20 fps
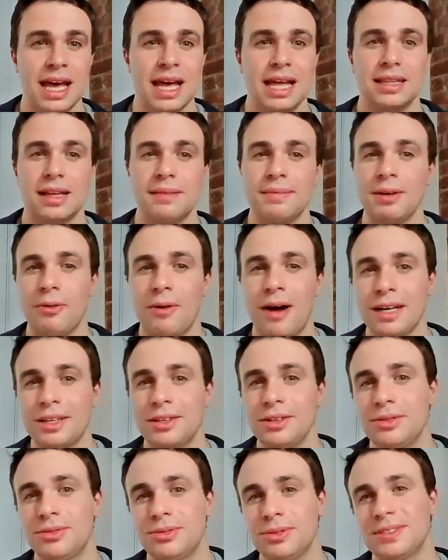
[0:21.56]
Let me
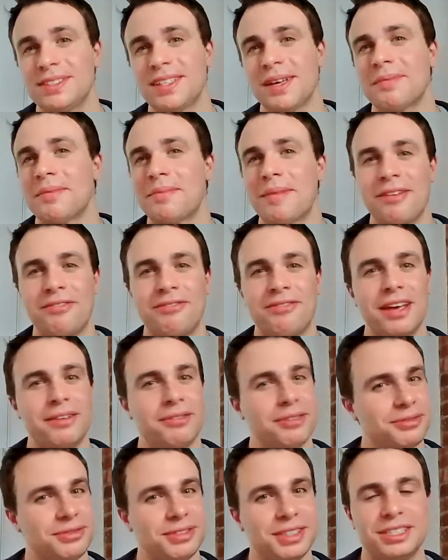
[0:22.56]
walk you through some of my
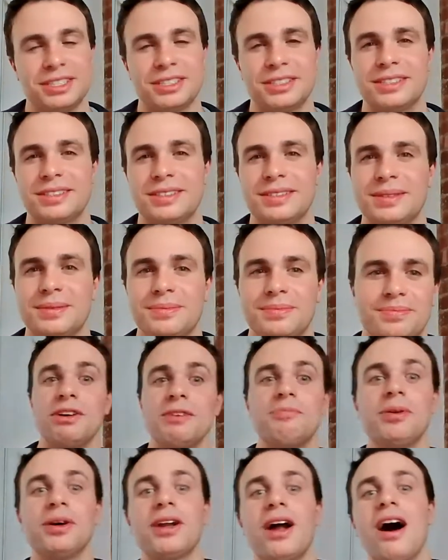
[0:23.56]
favorite features. We
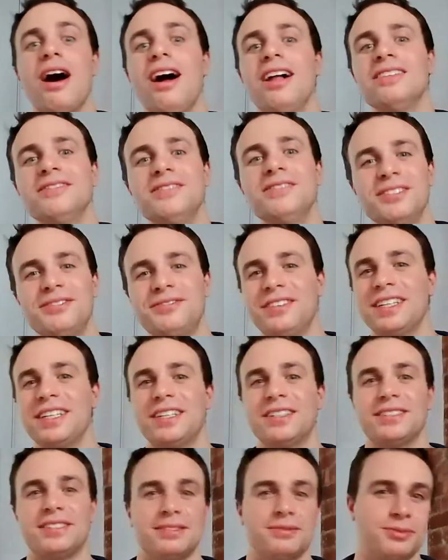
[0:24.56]
put all of the
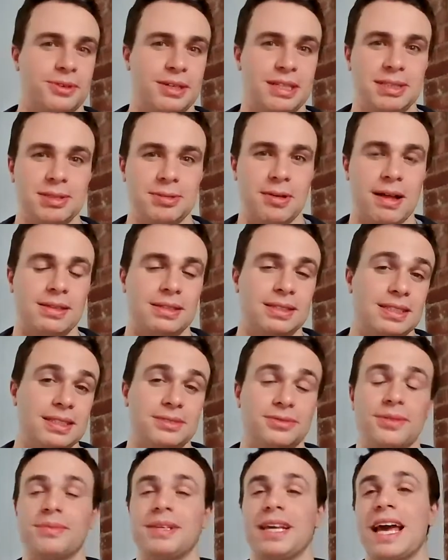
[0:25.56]
figures and voice
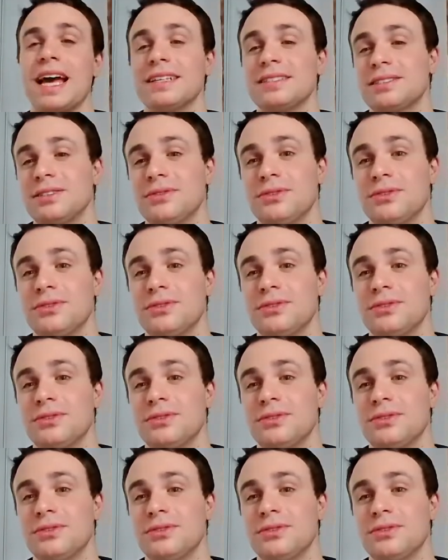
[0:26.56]
qualities from the Estill